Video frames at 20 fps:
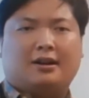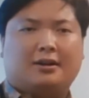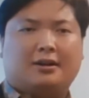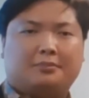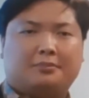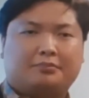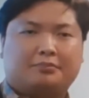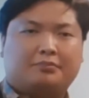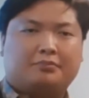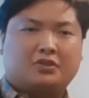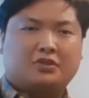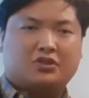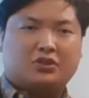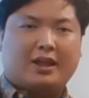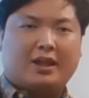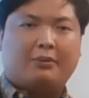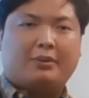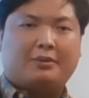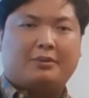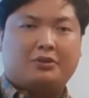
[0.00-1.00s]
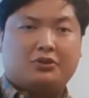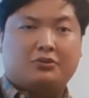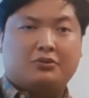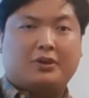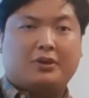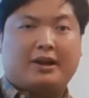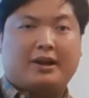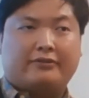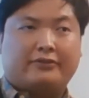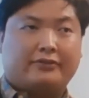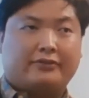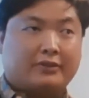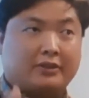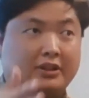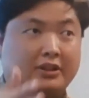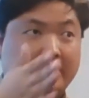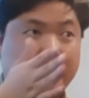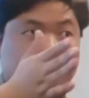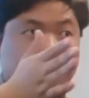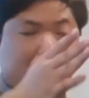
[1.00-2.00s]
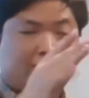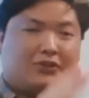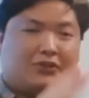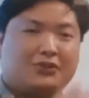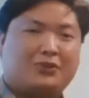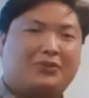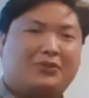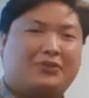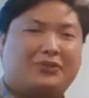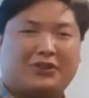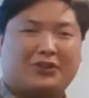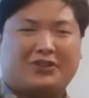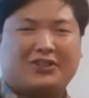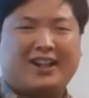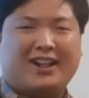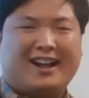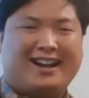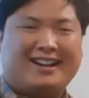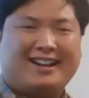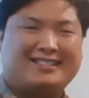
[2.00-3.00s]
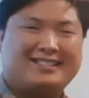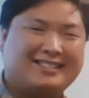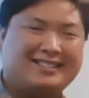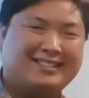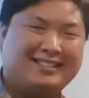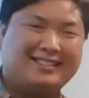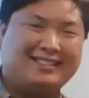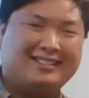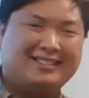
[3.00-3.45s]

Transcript: so that way you have clear view for glass.